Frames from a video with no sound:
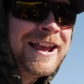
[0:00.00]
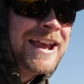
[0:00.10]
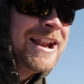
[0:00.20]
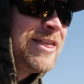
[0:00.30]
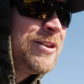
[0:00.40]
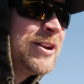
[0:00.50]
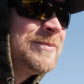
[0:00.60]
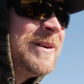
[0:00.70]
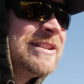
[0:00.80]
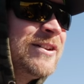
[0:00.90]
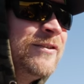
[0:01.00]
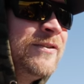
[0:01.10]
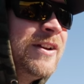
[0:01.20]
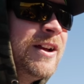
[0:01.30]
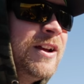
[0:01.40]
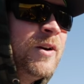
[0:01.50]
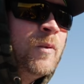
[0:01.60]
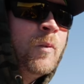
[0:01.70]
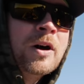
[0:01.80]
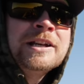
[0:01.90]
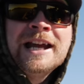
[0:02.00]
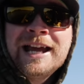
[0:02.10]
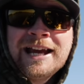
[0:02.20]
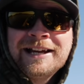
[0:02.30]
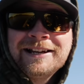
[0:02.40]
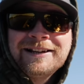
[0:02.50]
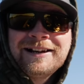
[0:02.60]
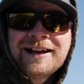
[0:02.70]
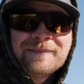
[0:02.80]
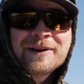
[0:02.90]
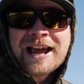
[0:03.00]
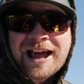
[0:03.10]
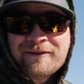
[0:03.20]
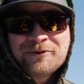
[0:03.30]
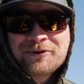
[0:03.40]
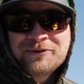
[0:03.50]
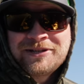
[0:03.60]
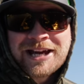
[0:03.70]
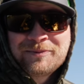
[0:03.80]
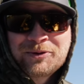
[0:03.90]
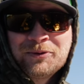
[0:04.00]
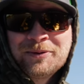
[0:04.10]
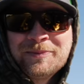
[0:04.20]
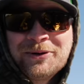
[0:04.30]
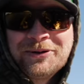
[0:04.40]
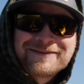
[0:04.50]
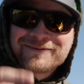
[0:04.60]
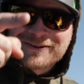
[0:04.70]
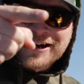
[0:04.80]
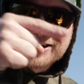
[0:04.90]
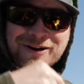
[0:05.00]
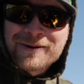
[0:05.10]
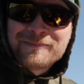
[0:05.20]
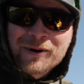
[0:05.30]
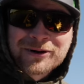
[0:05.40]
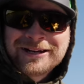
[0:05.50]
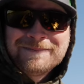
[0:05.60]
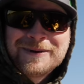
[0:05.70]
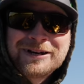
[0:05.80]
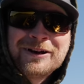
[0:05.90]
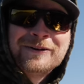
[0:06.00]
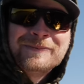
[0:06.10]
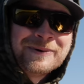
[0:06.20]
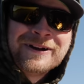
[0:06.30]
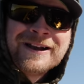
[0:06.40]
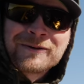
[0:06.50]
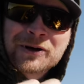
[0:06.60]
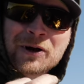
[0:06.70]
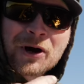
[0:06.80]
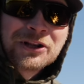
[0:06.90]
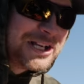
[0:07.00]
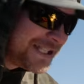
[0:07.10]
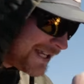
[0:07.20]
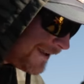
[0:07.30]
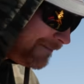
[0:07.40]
and I thought to myself, one day I'm gonna have one of those damn trolling motors. Great job marketing, Minn Kota, but regardless,